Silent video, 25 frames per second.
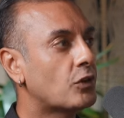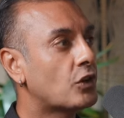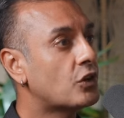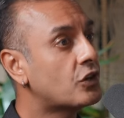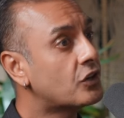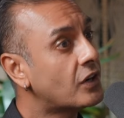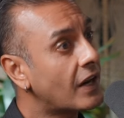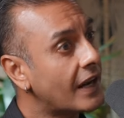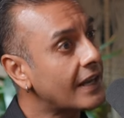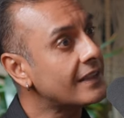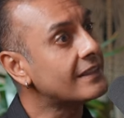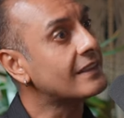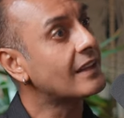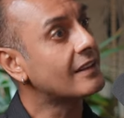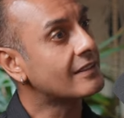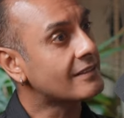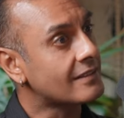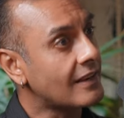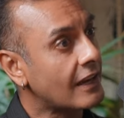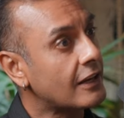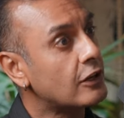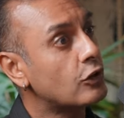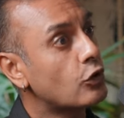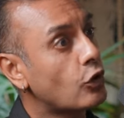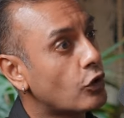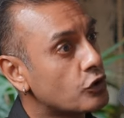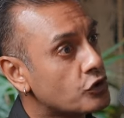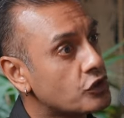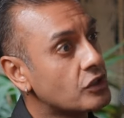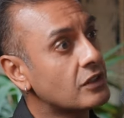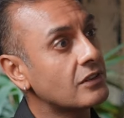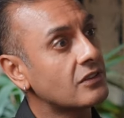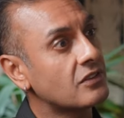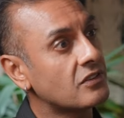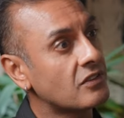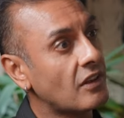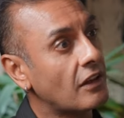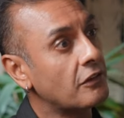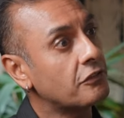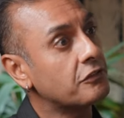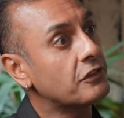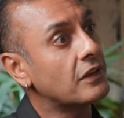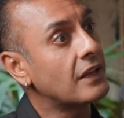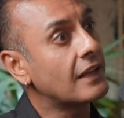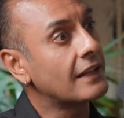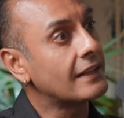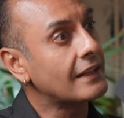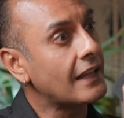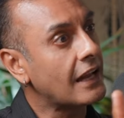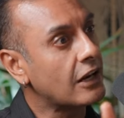create that psychological
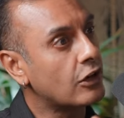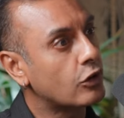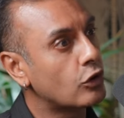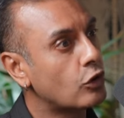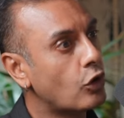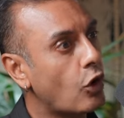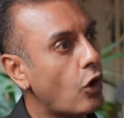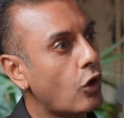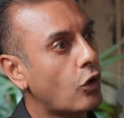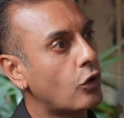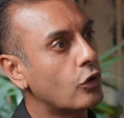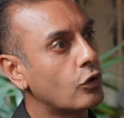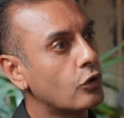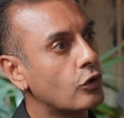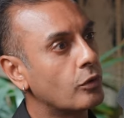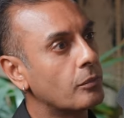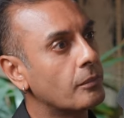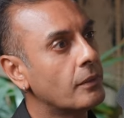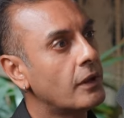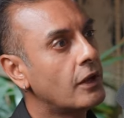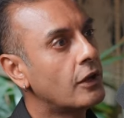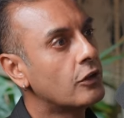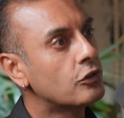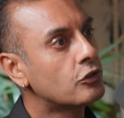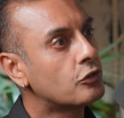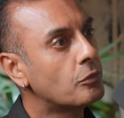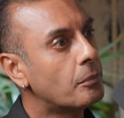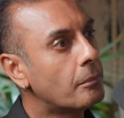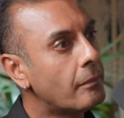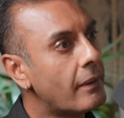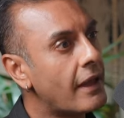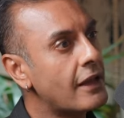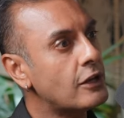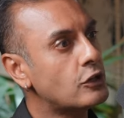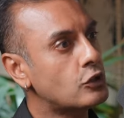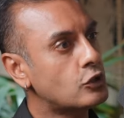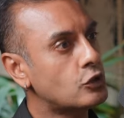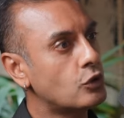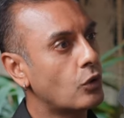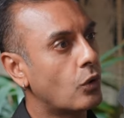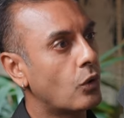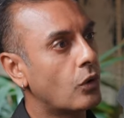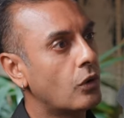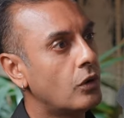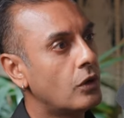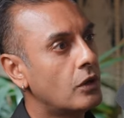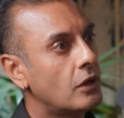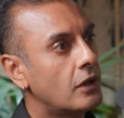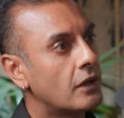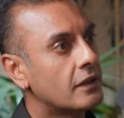safety in that locker room to make
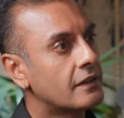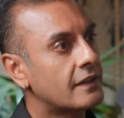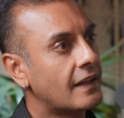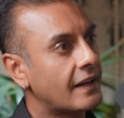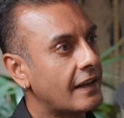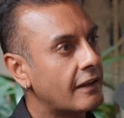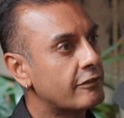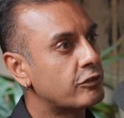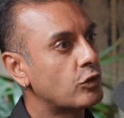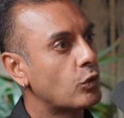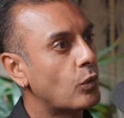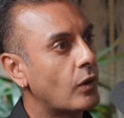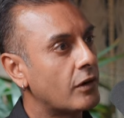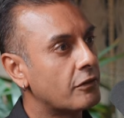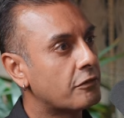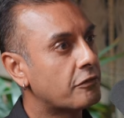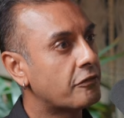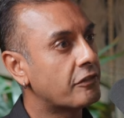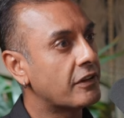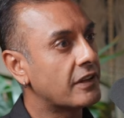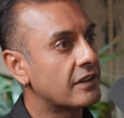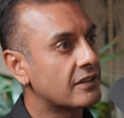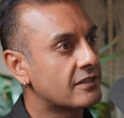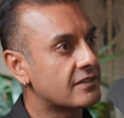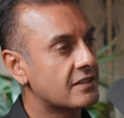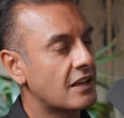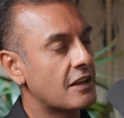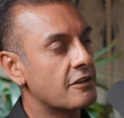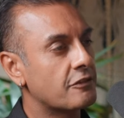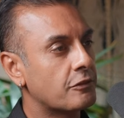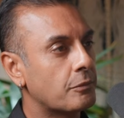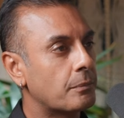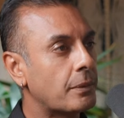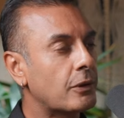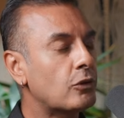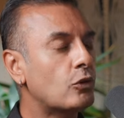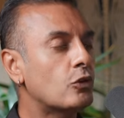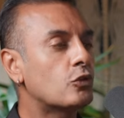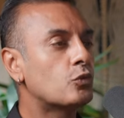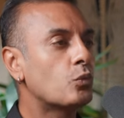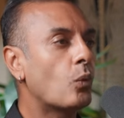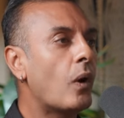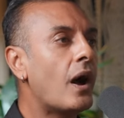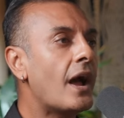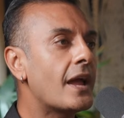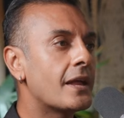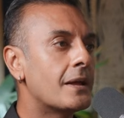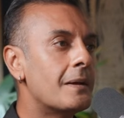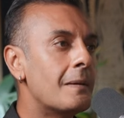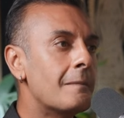sure that everyone feels safe. Because
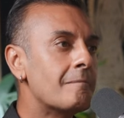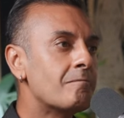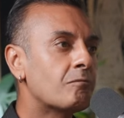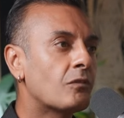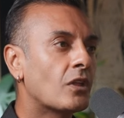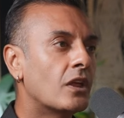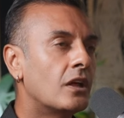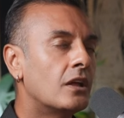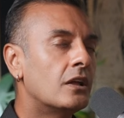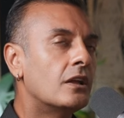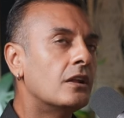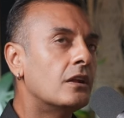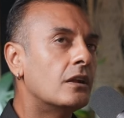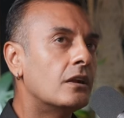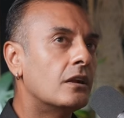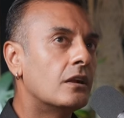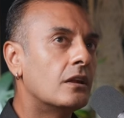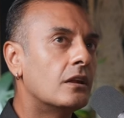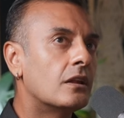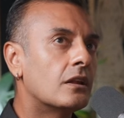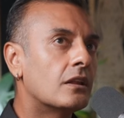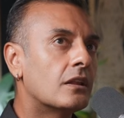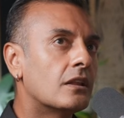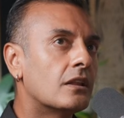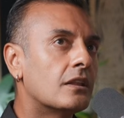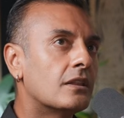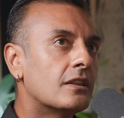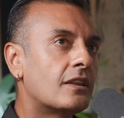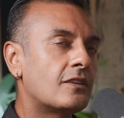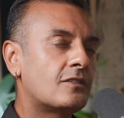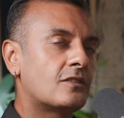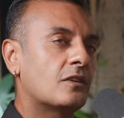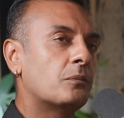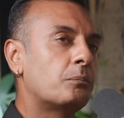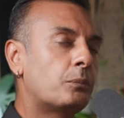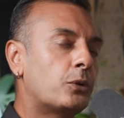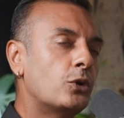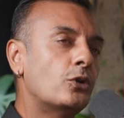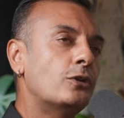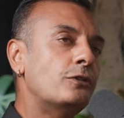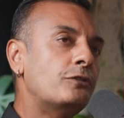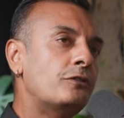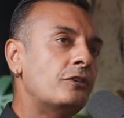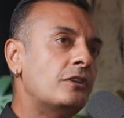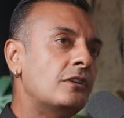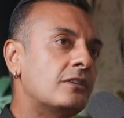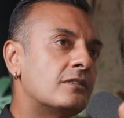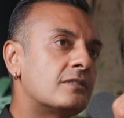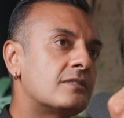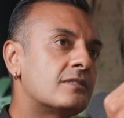why? There's a
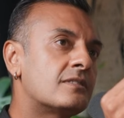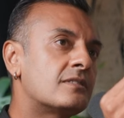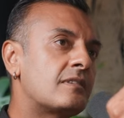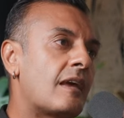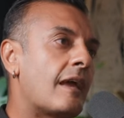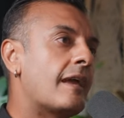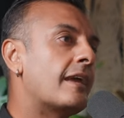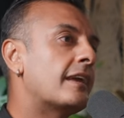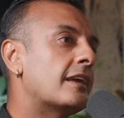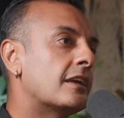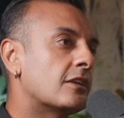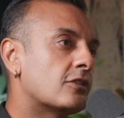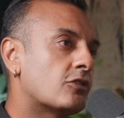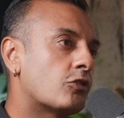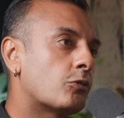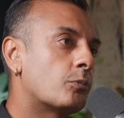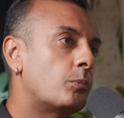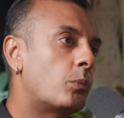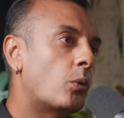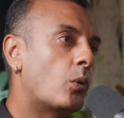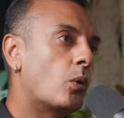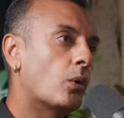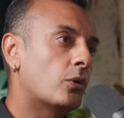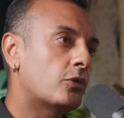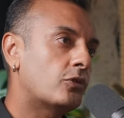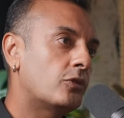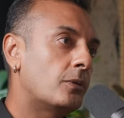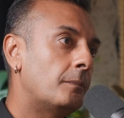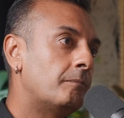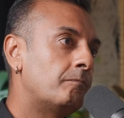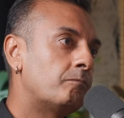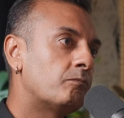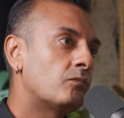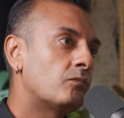beautiful saying in sport.